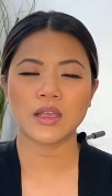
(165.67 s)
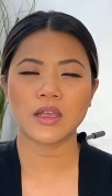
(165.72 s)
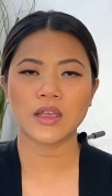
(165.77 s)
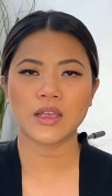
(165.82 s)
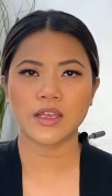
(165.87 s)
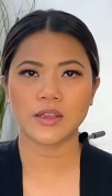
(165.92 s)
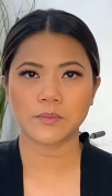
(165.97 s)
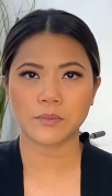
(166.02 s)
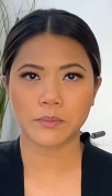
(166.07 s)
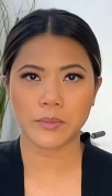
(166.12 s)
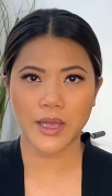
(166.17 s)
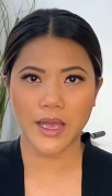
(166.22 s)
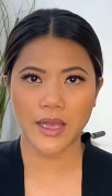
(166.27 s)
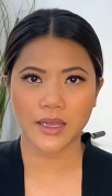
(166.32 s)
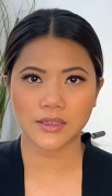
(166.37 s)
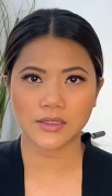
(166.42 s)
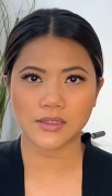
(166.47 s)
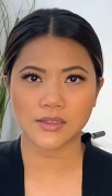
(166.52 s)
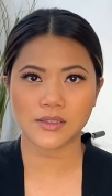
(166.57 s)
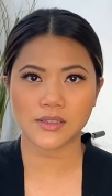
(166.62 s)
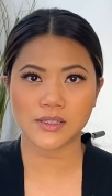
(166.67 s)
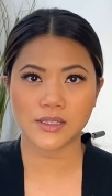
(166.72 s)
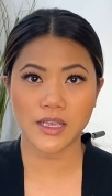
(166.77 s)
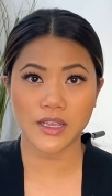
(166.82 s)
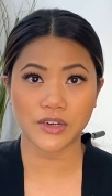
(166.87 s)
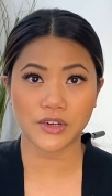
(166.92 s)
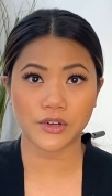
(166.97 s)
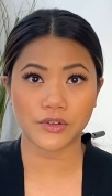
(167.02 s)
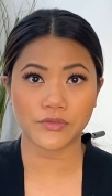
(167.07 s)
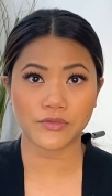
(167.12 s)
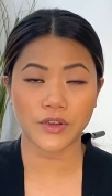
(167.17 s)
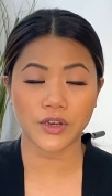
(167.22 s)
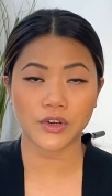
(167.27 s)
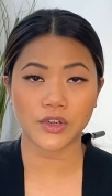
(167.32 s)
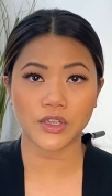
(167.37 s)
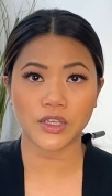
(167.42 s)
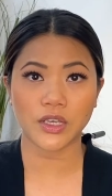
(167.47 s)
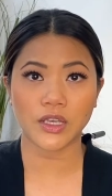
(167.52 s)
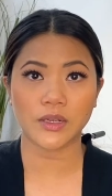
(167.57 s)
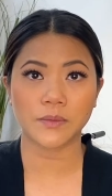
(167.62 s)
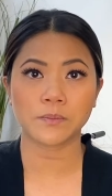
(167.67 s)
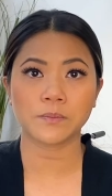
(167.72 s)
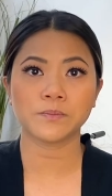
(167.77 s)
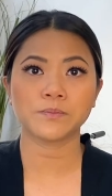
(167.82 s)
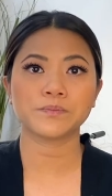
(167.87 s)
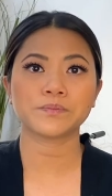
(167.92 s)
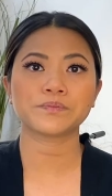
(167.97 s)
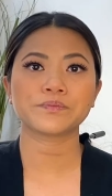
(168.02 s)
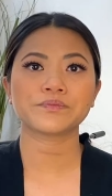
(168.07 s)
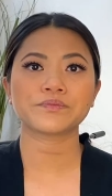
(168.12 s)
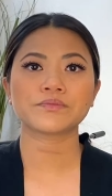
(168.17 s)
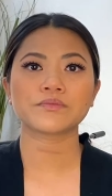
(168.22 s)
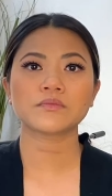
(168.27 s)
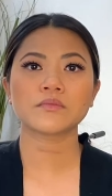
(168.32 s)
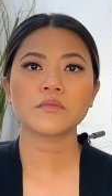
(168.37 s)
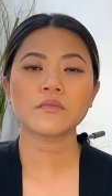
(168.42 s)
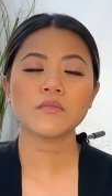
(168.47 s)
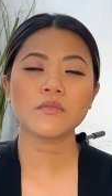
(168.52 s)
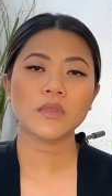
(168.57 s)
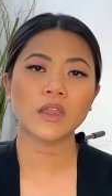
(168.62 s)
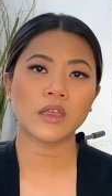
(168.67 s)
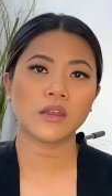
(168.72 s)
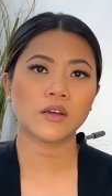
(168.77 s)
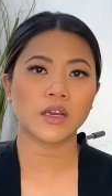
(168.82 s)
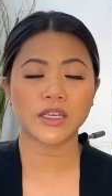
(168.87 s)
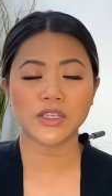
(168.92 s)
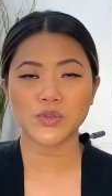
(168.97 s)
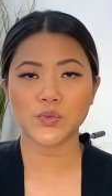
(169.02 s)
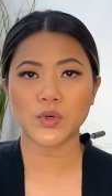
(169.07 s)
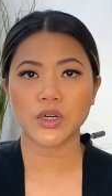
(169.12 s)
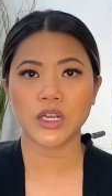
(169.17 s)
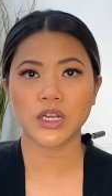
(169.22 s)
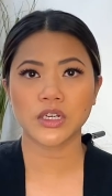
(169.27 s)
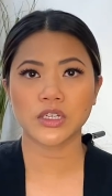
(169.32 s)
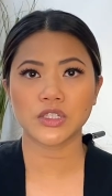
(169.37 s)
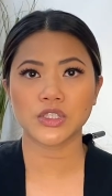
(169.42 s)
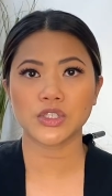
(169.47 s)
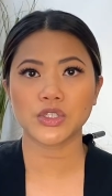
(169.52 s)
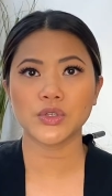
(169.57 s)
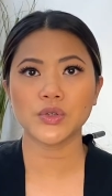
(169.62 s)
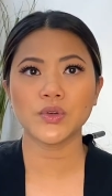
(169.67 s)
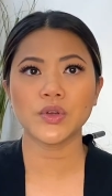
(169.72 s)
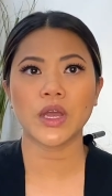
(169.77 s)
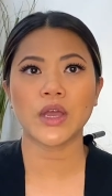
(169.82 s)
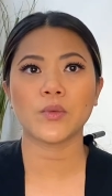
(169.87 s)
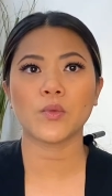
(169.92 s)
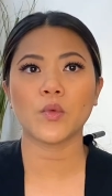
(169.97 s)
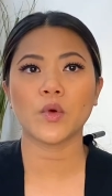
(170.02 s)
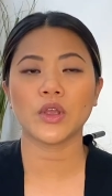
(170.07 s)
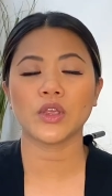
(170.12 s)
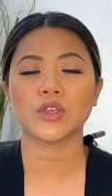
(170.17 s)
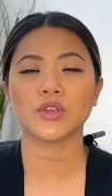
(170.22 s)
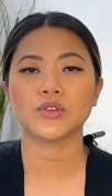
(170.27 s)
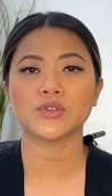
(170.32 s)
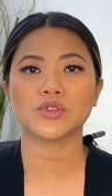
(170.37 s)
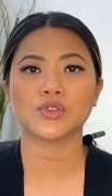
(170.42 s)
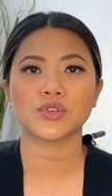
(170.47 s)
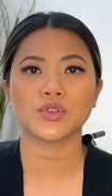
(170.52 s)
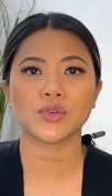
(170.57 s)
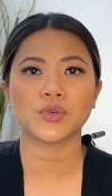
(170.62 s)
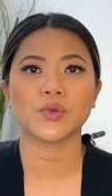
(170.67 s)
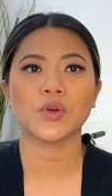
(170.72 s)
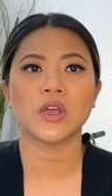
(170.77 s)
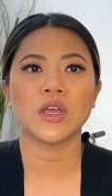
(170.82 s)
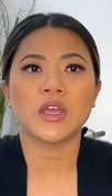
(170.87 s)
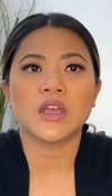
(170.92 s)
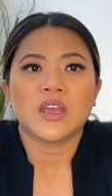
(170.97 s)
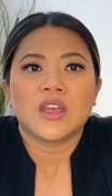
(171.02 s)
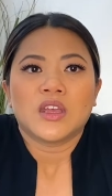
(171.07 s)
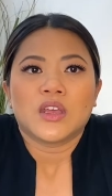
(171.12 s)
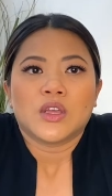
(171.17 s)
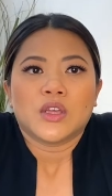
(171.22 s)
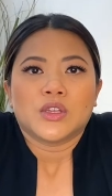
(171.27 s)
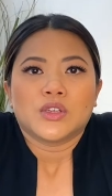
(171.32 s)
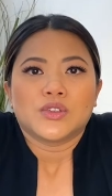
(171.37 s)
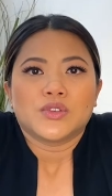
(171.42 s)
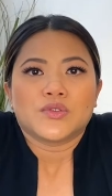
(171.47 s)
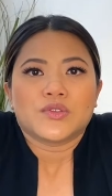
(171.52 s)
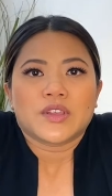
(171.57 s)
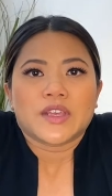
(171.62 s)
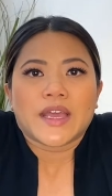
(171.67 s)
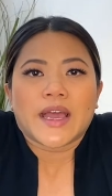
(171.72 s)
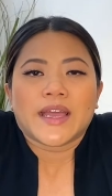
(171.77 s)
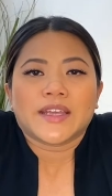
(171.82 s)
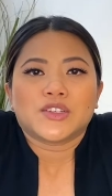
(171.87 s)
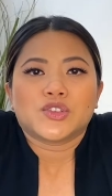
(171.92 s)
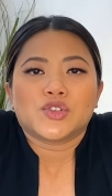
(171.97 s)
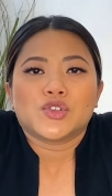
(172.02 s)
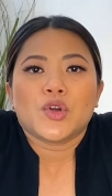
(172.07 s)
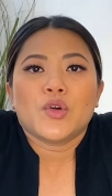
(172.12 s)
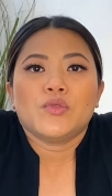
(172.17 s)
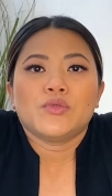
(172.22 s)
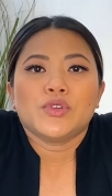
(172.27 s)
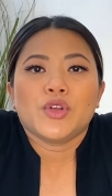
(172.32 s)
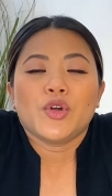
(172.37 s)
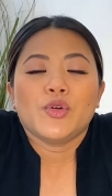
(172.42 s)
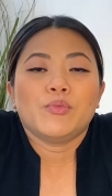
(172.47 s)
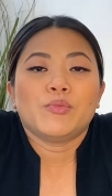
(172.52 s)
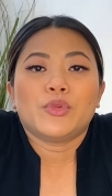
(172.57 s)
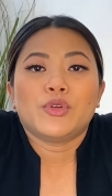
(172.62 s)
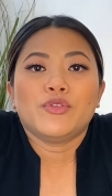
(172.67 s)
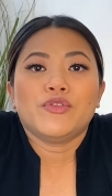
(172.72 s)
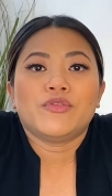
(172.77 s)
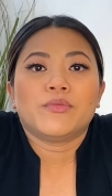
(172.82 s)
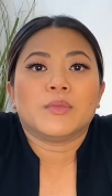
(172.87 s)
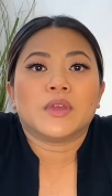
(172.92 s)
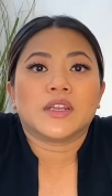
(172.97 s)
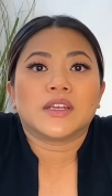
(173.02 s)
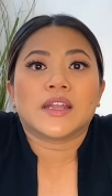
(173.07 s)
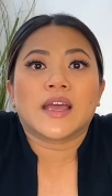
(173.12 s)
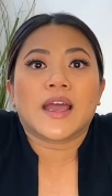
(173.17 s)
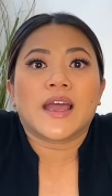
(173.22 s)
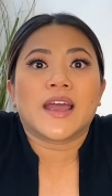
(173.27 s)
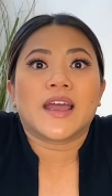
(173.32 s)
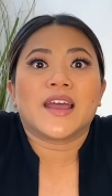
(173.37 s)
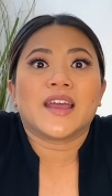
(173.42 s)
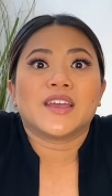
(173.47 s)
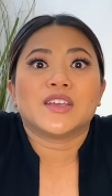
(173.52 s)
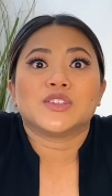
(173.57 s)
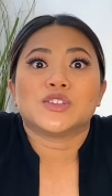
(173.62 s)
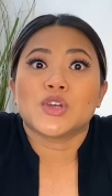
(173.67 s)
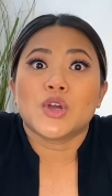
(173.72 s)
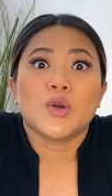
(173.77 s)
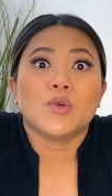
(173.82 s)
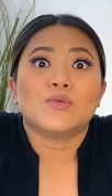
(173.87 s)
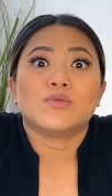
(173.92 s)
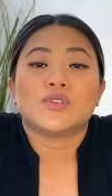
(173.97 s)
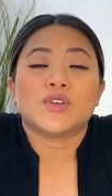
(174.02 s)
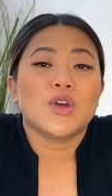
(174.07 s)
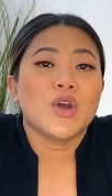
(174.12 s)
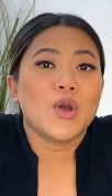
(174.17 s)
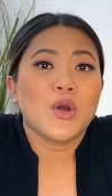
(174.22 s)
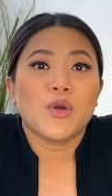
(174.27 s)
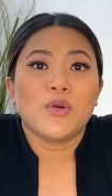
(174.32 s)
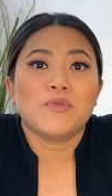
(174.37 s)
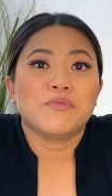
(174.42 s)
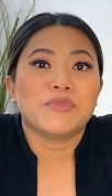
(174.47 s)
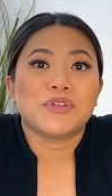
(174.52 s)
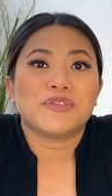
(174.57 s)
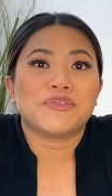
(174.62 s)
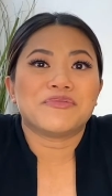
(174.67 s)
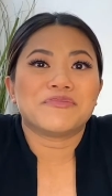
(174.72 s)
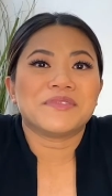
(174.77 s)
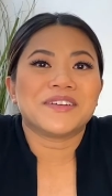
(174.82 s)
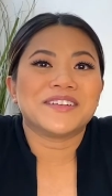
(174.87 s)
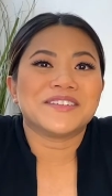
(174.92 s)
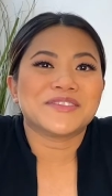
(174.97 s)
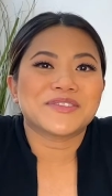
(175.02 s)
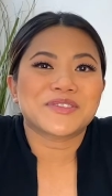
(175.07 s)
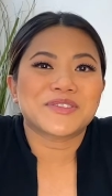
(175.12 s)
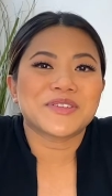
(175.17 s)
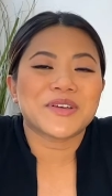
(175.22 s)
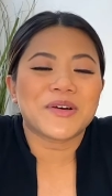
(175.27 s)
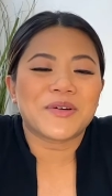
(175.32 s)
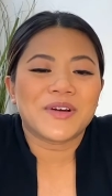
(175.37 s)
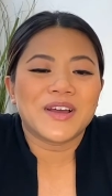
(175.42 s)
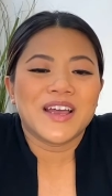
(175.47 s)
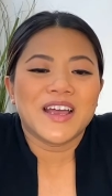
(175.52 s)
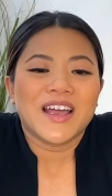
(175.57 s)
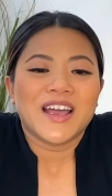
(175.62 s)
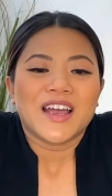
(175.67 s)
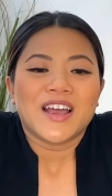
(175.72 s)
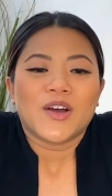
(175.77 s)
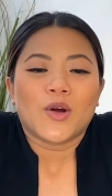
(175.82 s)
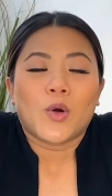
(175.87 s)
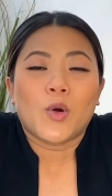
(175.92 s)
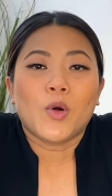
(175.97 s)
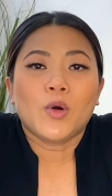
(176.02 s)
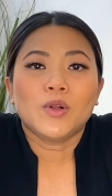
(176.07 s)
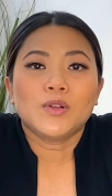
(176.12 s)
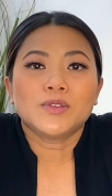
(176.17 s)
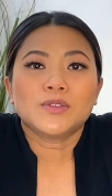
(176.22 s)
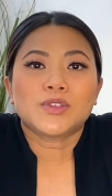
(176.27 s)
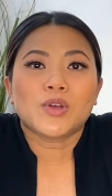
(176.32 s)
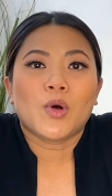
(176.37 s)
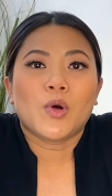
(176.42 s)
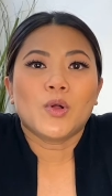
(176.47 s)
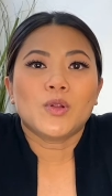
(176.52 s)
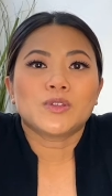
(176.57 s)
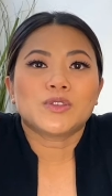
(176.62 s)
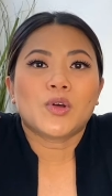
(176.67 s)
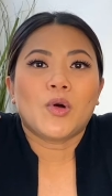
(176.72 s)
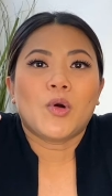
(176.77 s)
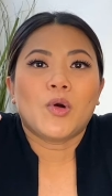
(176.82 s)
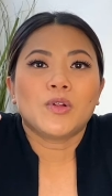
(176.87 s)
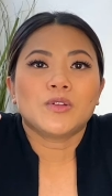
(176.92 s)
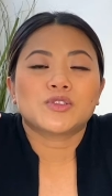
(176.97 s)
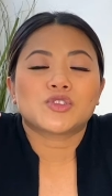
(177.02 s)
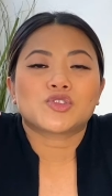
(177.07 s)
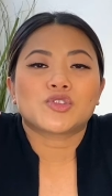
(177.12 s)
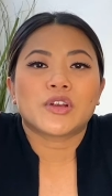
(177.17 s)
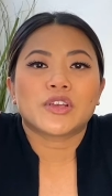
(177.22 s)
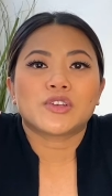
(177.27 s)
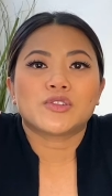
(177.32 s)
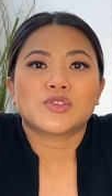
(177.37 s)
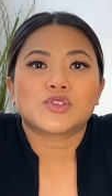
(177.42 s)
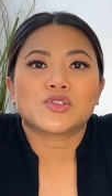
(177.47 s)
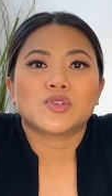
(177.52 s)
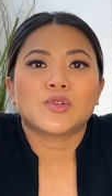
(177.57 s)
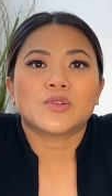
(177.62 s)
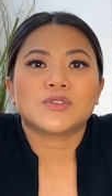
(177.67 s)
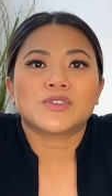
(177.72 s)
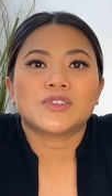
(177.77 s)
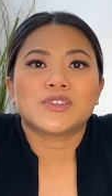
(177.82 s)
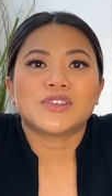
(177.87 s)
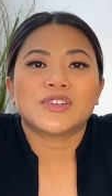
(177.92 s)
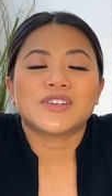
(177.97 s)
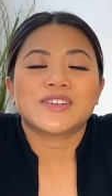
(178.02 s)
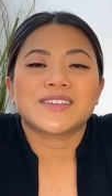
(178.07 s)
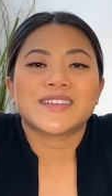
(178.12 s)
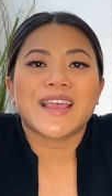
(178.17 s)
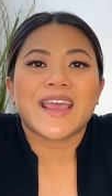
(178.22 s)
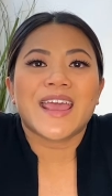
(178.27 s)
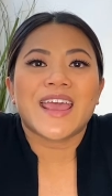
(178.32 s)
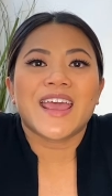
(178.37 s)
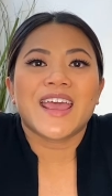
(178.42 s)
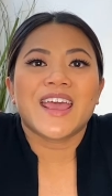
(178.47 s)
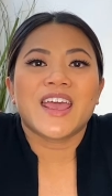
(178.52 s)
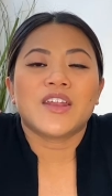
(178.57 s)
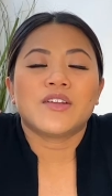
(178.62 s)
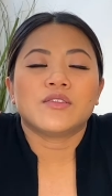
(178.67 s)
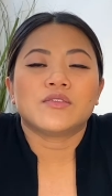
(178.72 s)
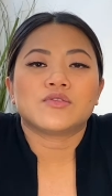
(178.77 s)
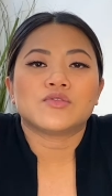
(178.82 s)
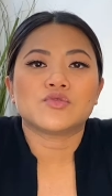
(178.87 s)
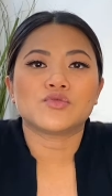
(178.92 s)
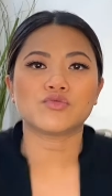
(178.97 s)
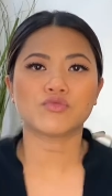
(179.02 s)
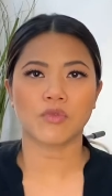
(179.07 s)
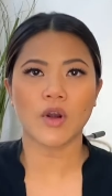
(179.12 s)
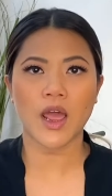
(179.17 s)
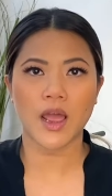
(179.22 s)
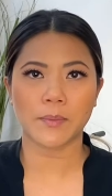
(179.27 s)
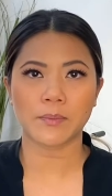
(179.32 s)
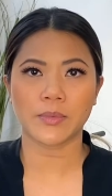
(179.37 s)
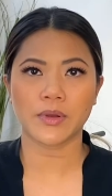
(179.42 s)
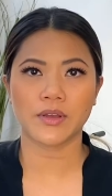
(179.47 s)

And back to center. Very good. Next we're gonna do, I want you to do the I don't know movement. I don't know movement. So hold, hold, hold, shrug your shoulders and drop.